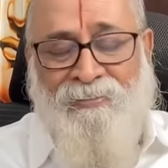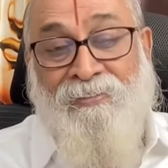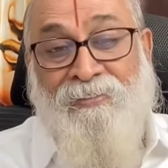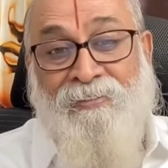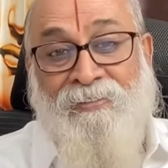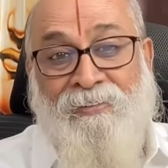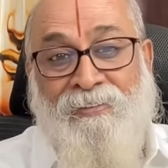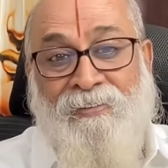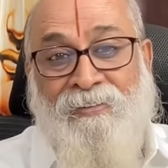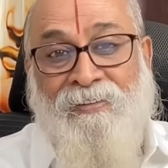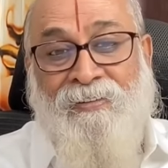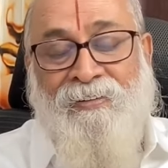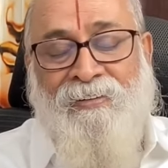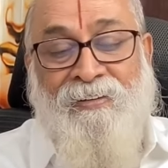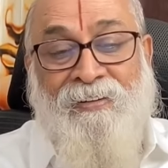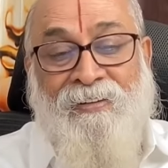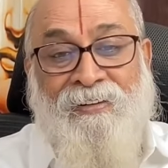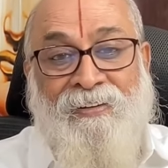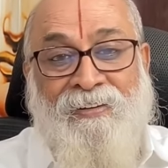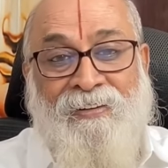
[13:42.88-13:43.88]

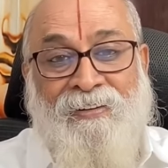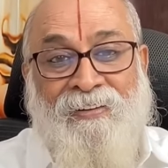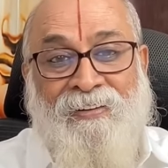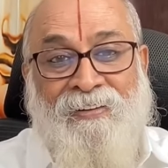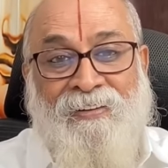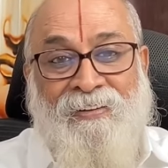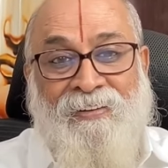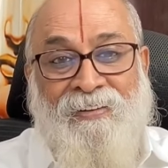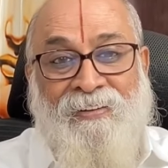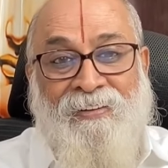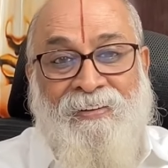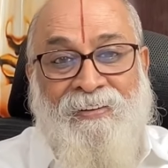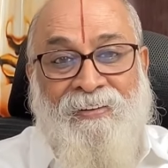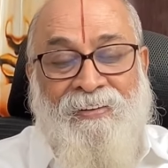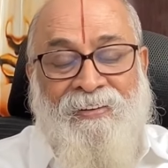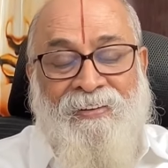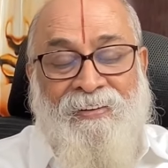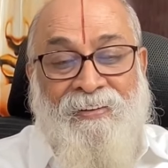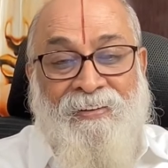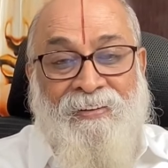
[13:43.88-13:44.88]

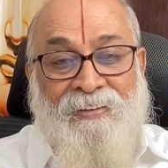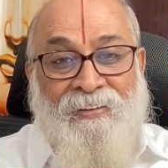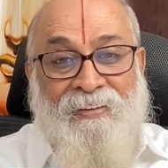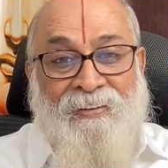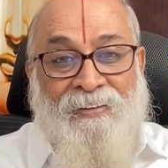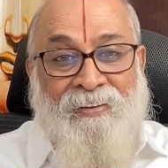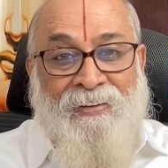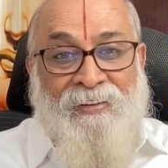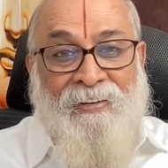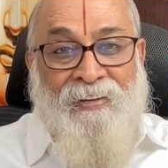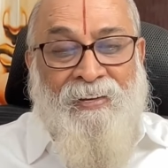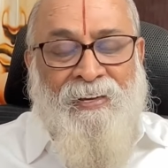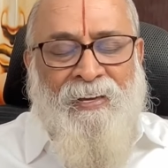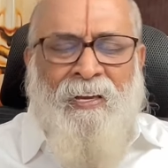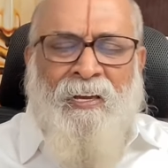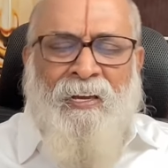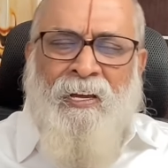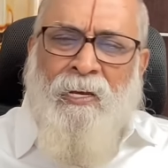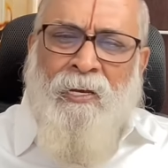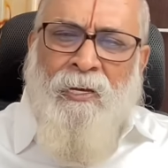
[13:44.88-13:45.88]
(no one is talking)